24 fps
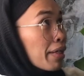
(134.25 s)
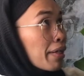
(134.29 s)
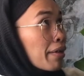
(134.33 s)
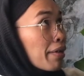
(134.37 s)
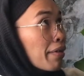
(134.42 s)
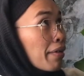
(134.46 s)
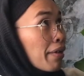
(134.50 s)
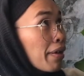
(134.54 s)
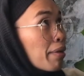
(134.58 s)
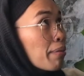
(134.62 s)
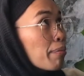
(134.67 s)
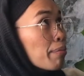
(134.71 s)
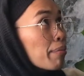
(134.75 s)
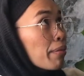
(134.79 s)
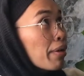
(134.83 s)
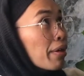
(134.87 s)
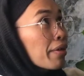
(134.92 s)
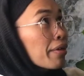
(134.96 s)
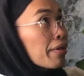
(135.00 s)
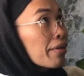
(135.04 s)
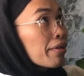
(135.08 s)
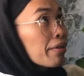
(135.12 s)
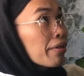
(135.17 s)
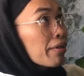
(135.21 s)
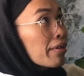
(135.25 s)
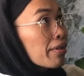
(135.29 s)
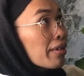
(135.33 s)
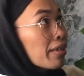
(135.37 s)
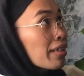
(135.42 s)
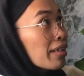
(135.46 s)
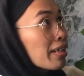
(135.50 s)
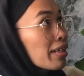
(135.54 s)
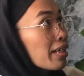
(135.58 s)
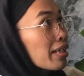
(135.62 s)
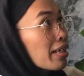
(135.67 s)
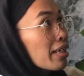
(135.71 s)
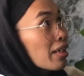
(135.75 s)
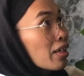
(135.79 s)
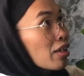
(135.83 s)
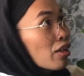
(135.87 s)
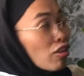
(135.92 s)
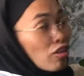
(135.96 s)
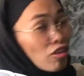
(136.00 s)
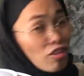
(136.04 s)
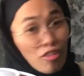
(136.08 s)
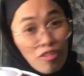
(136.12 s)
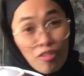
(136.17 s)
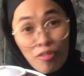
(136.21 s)
grandmother
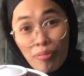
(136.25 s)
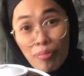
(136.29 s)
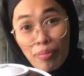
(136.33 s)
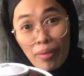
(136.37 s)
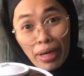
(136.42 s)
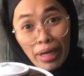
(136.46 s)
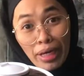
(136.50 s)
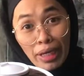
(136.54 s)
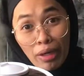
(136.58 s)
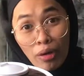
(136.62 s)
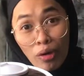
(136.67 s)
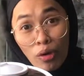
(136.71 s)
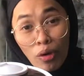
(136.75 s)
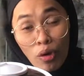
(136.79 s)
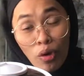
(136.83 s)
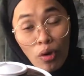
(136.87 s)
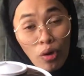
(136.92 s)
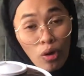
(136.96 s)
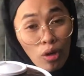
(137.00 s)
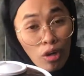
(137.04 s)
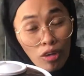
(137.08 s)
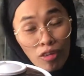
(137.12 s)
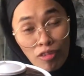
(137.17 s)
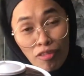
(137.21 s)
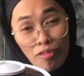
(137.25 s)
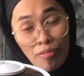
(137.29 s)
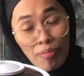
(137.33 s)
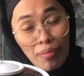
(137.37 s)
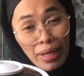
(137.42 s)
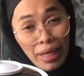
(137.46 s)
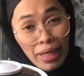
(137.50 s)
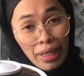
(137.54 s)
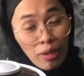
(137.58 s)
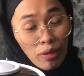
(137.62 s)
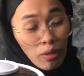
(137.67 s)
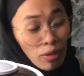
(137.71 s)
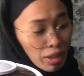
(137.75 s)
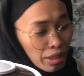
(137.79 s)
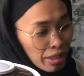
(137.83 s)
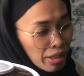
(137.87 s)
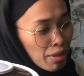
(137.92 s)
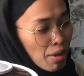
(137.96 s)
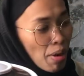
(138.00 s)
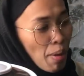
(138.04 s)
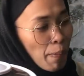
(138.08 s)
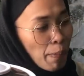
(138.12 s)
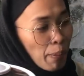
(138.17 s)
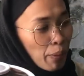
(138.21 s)
of all of my
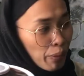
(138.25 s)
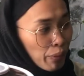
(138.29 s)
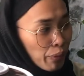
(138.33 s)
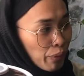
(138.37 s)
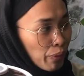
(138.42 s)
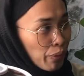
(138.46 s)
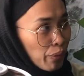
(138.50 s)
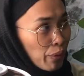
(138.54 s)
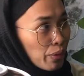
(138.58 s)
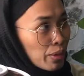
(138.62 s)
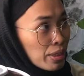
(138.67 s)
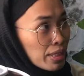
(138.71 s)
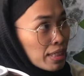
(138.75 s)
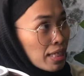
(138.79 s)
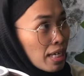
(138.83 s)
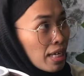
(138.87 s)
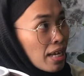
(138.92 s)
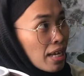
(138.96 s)
golden pothos.